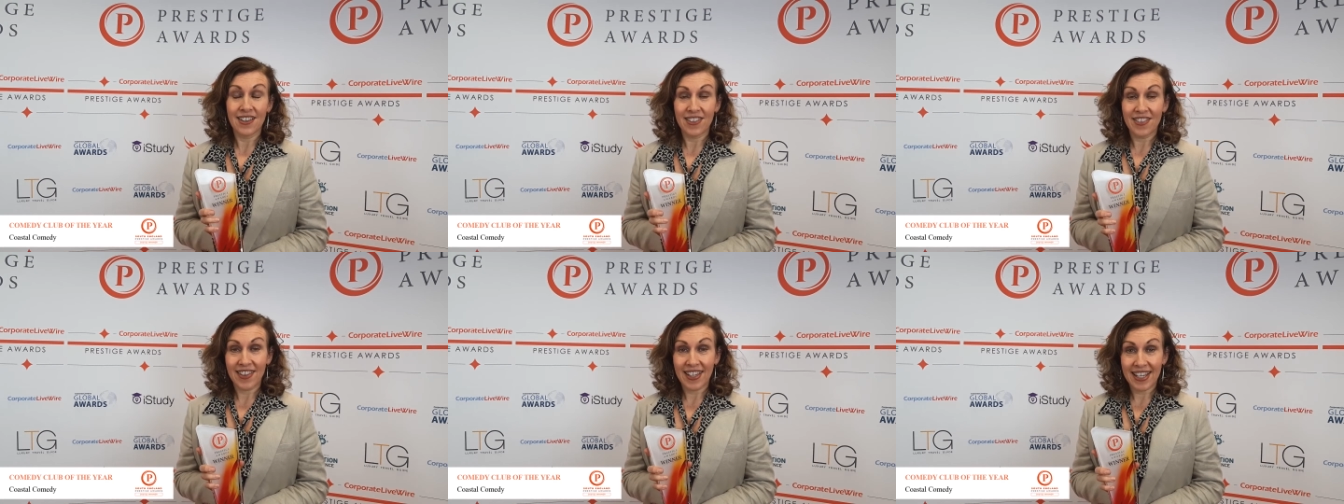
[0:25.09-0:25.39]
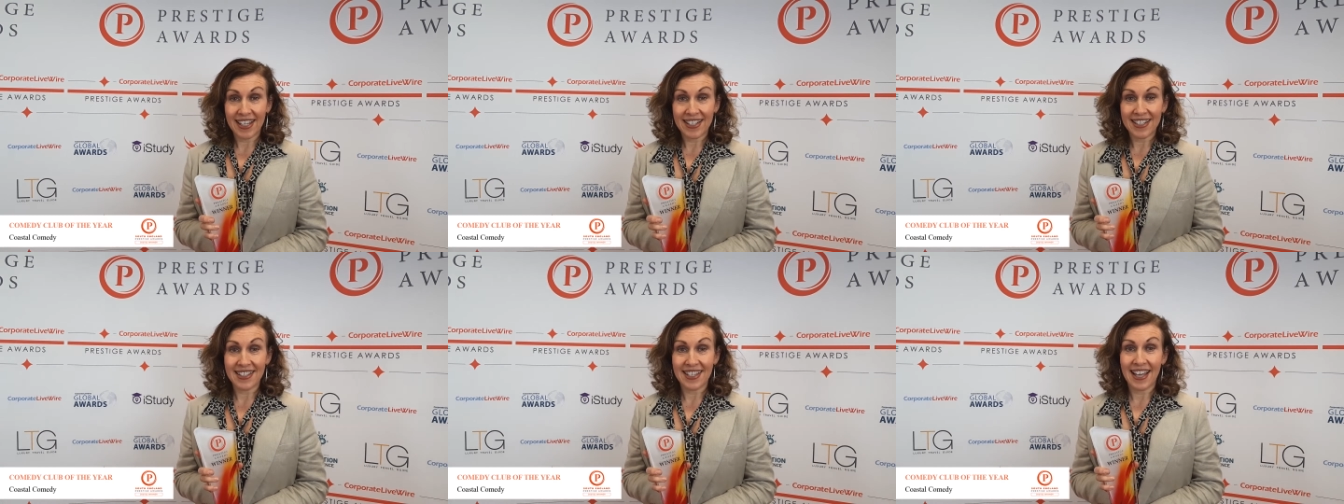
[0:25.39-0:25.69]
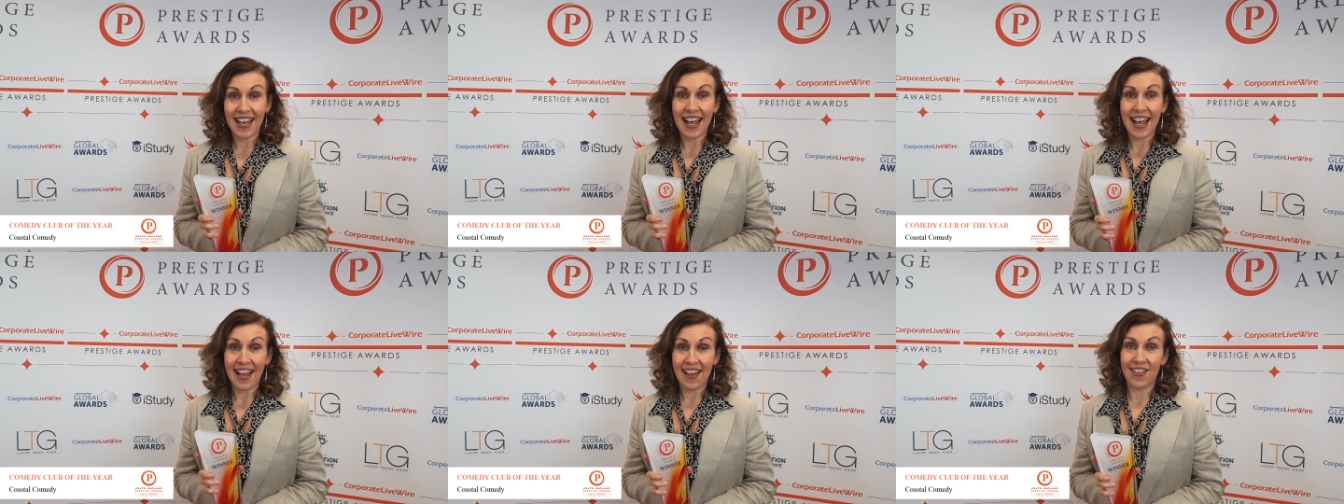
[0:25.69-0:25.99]
Theatre
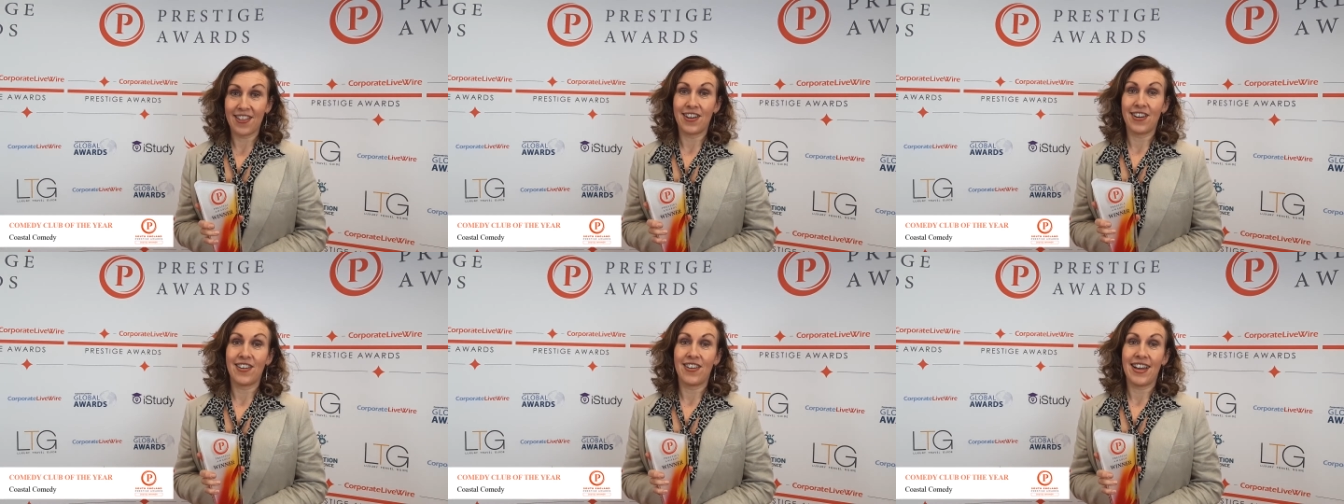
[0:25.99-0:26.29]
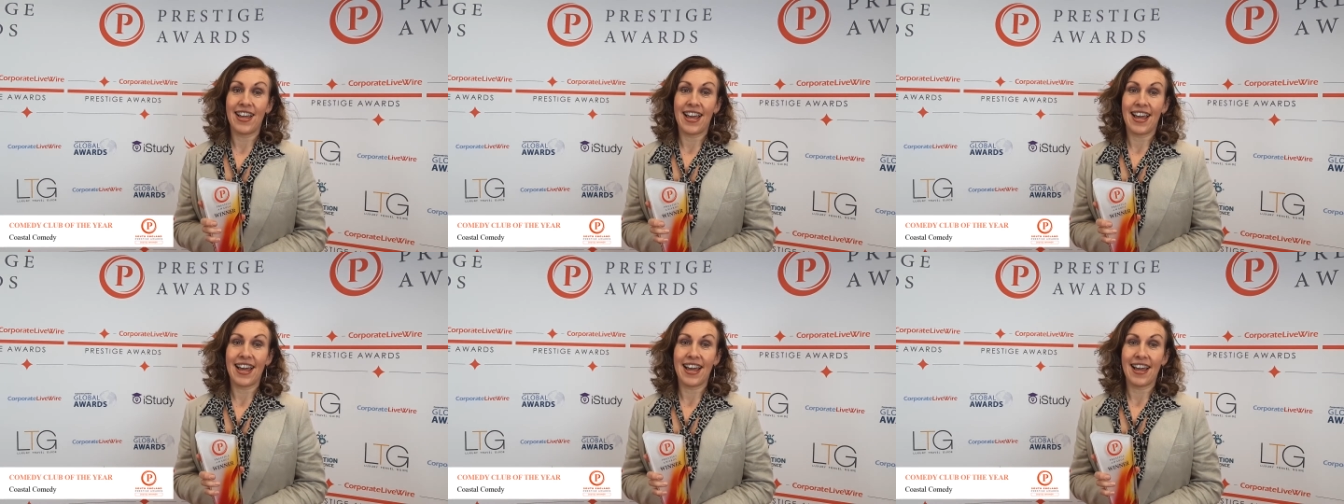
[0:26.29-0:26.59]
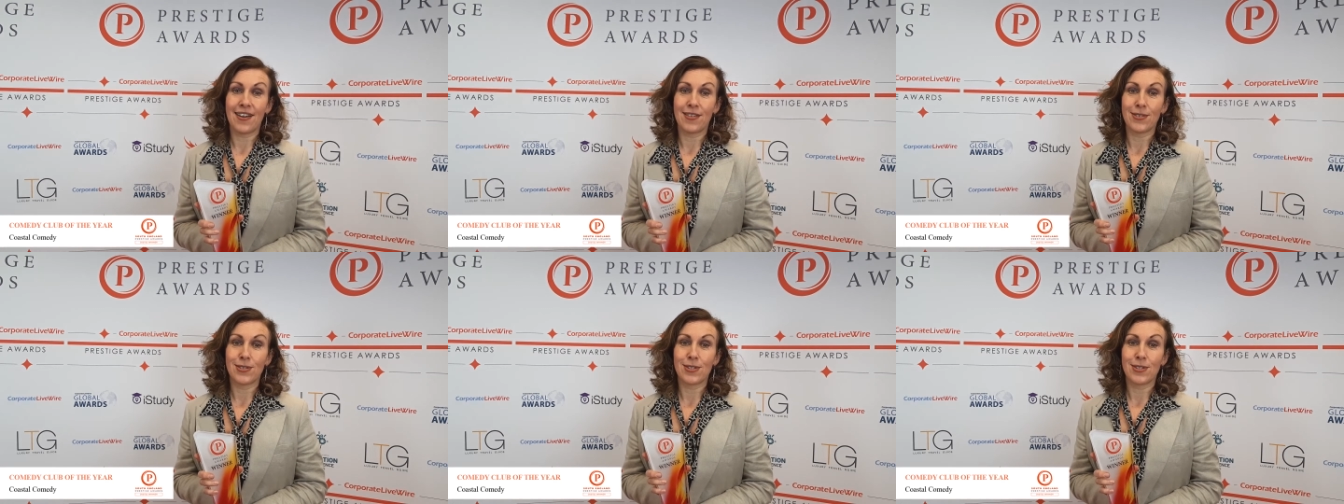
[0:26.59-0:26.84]
at the Lighthouse,